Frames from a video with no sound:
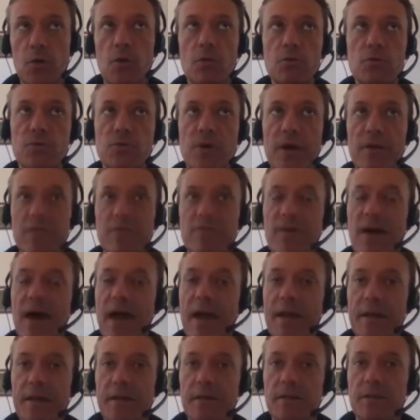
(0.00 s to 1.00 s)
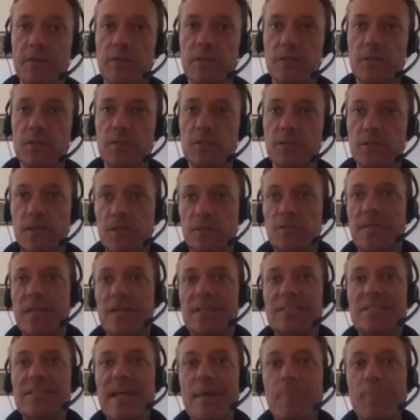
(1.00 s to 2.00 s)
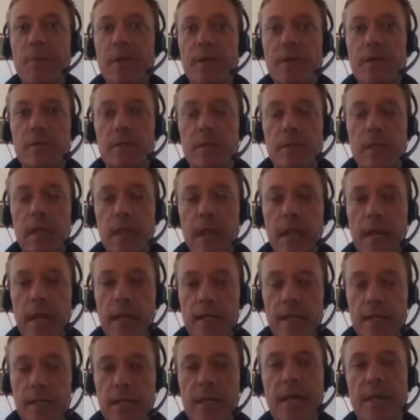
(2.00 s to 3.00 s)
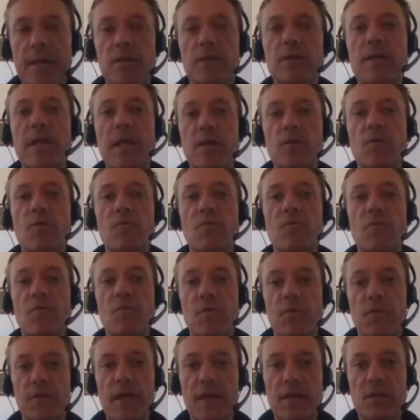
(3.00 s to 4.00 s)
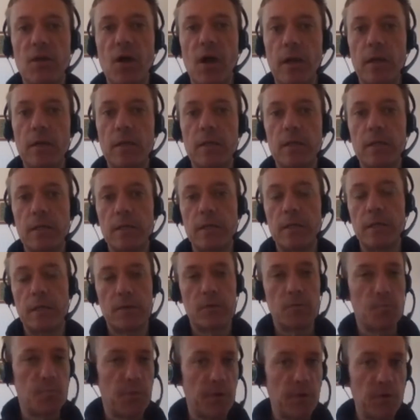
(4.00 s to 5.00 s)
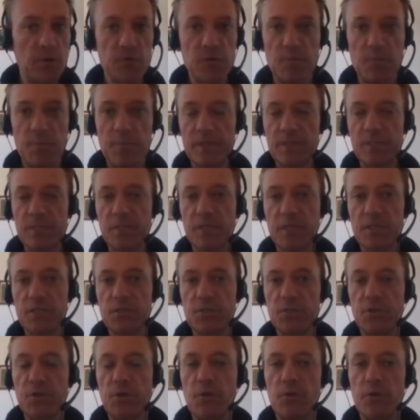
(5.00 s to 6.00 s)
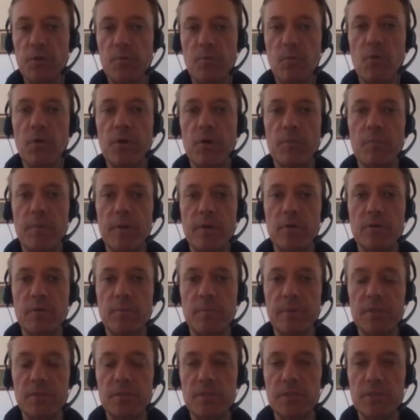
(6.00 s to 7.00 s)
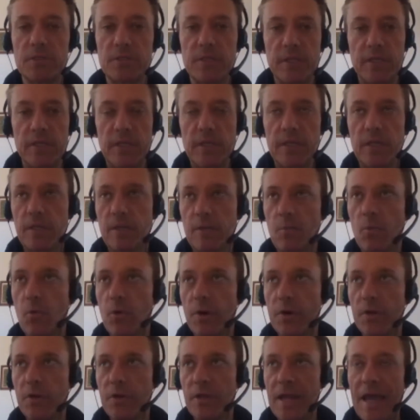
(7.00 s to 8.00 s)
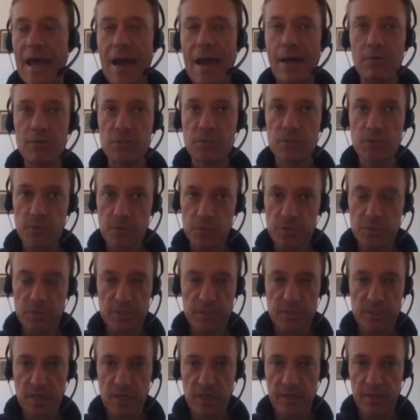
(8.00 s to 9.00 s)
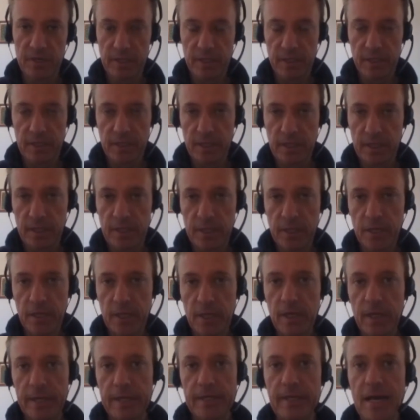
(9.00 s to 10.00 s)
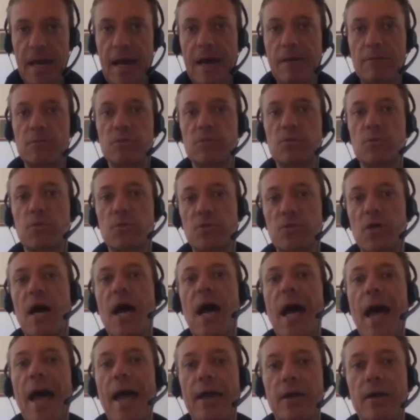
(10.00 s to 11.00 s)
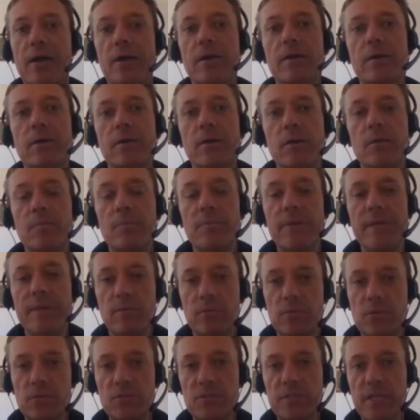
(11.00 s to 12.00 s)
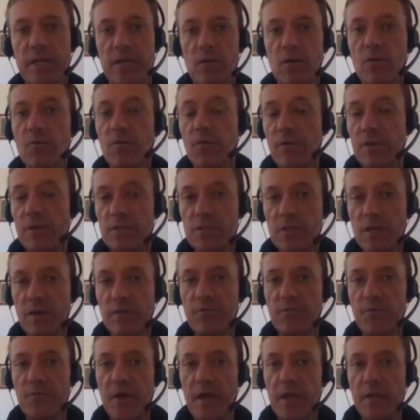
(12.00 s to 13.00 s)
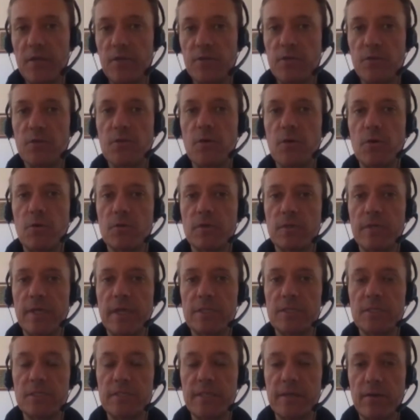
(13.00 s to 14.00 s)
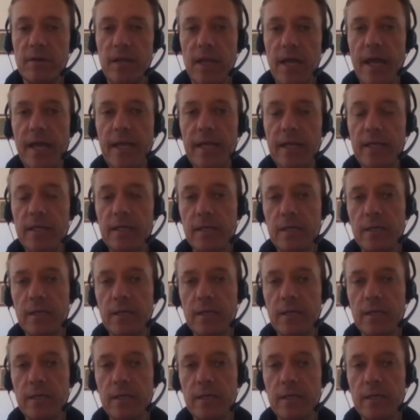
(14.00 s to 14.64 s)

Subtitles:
don't try to fight it. Just accept it and get it over with, get it done. Build your business. You know, the more you build your business, the more you can outsource either outsource or hire people to take over the stuff that you don't necessarily like.